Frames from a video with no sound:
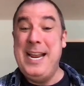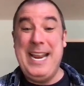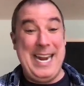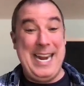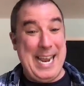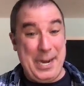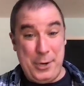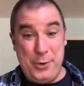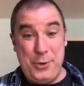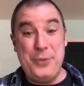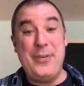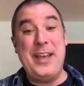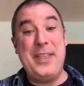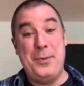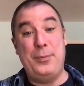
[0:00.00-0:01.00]
And I know you've
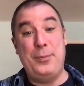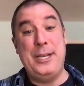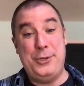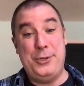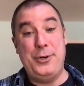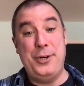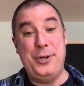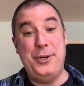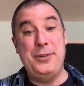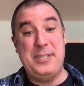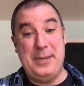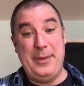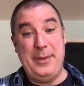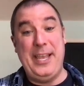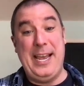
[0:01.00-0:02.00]
had the pleasure to do
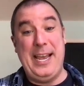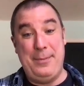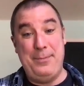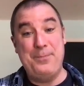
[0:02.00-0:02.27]
some of that.